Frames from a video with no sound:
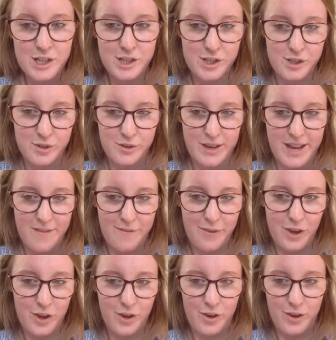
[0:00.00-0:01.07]
So if
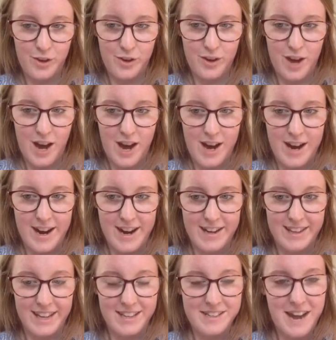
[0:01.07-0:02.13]
you are
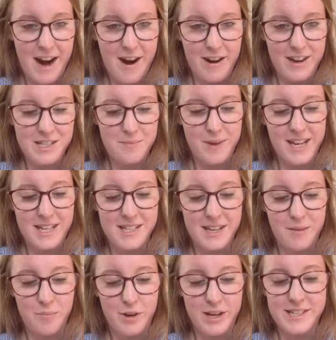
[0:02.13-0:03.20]
like Tara and
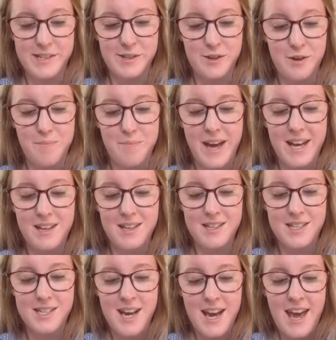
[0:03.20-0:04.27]
debating braces or
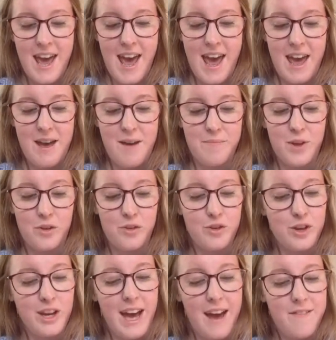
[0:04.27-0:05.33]
belt, although
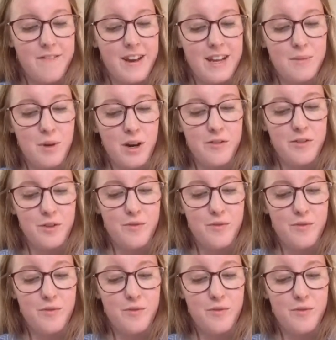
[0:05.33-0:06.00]
you can't find them off the